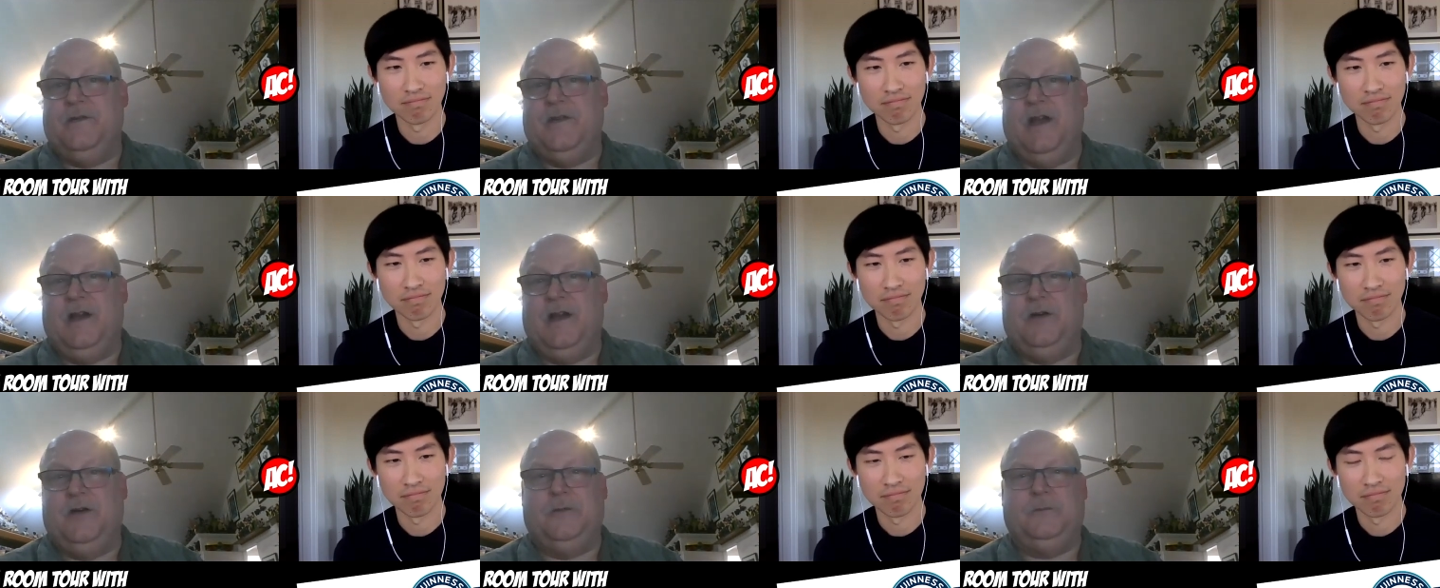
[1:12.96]

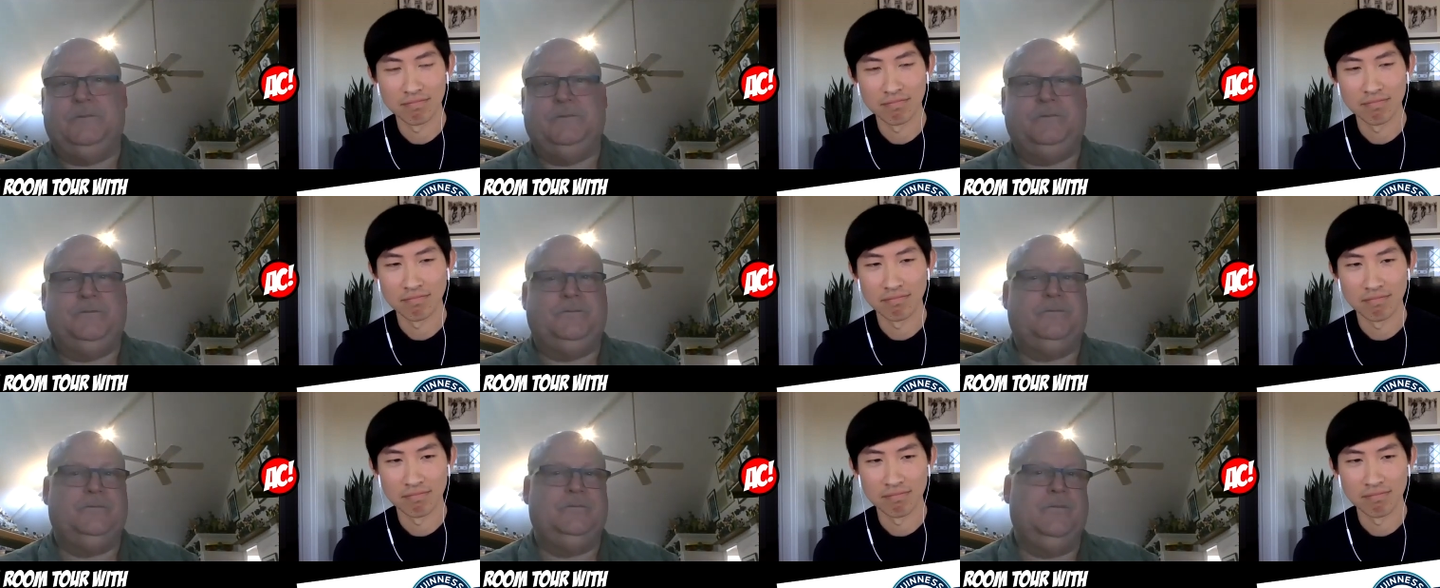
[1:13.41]
Speaker 1: though
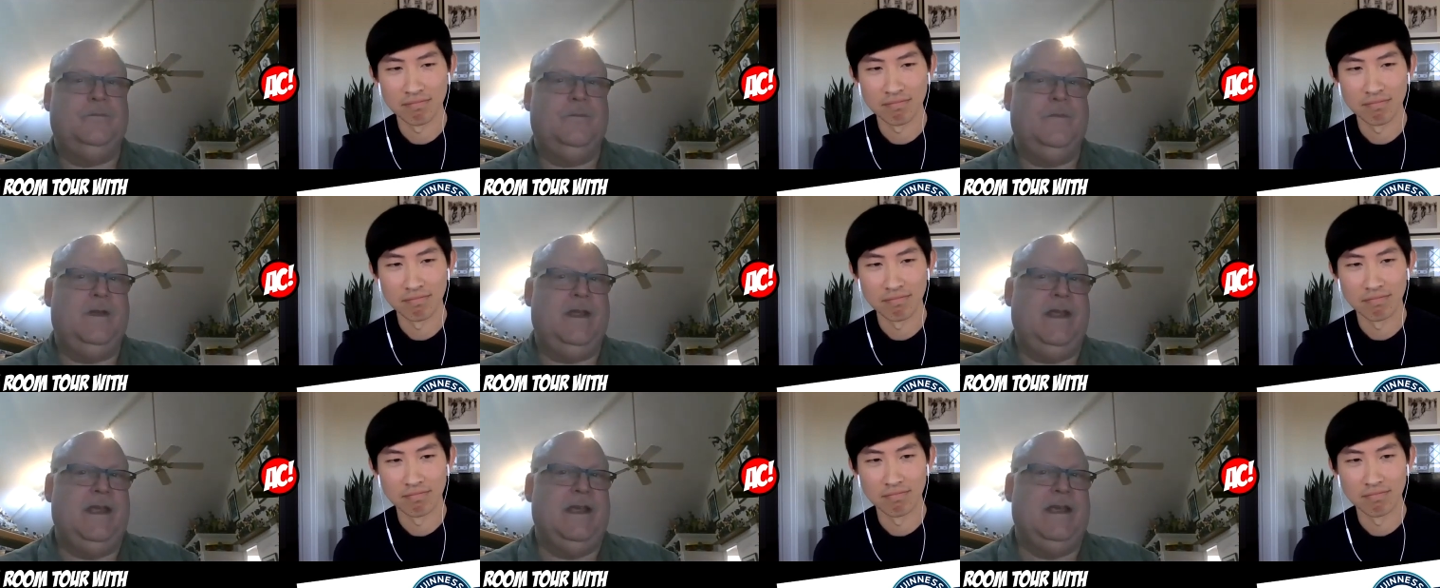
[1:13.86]

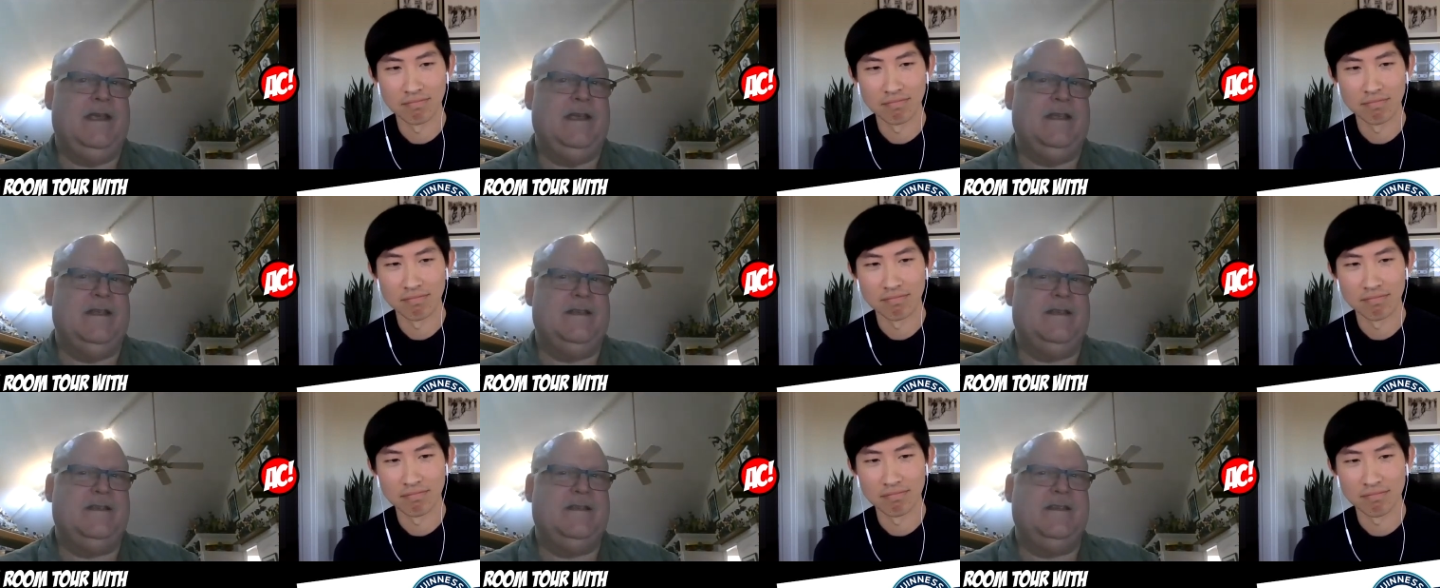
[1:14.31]

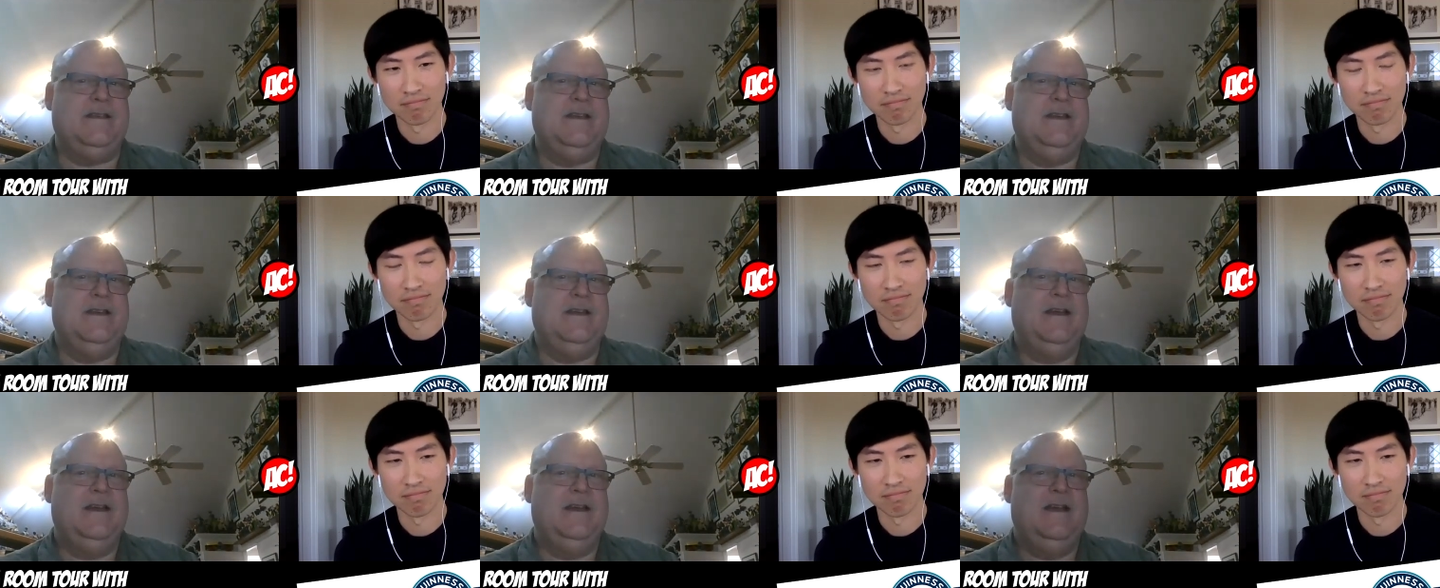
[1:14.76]
is
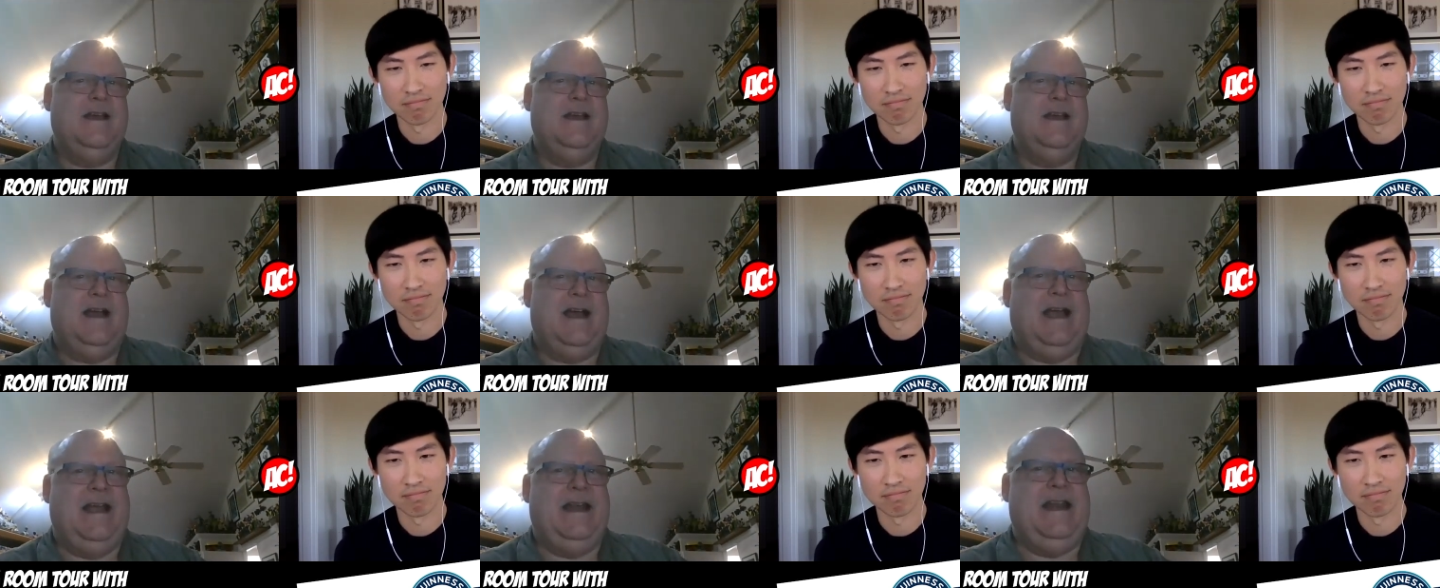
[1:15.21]

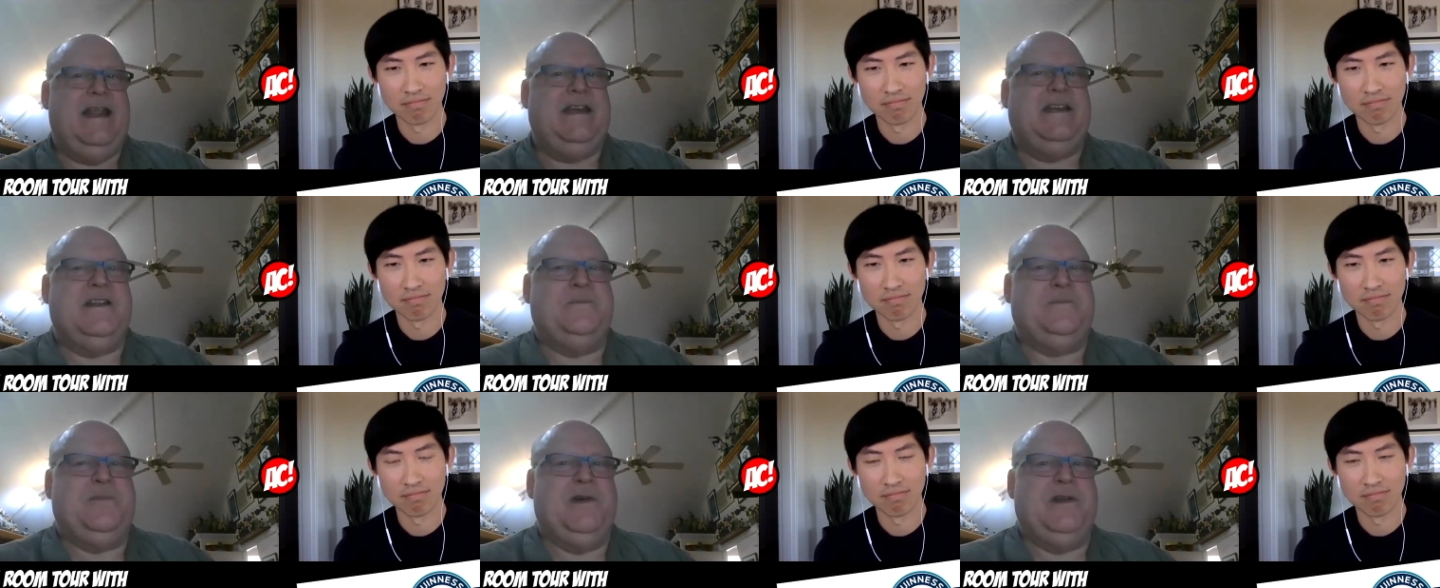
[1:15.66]
I need
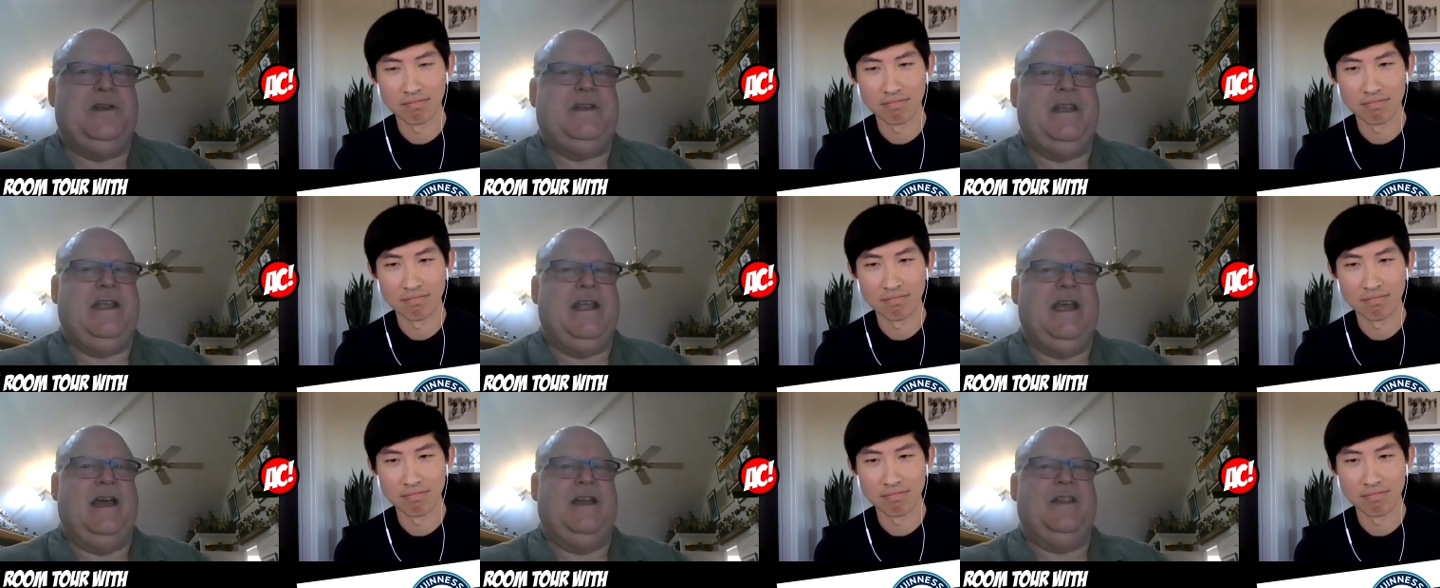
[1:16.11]
to put
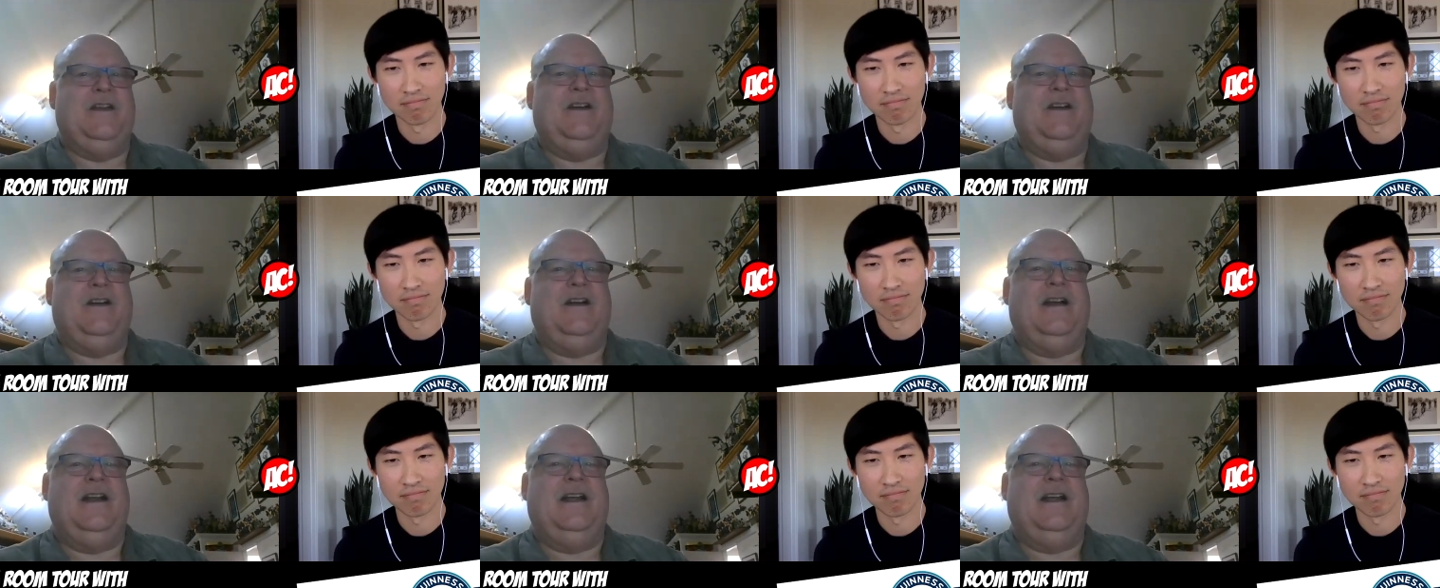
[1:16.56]
together,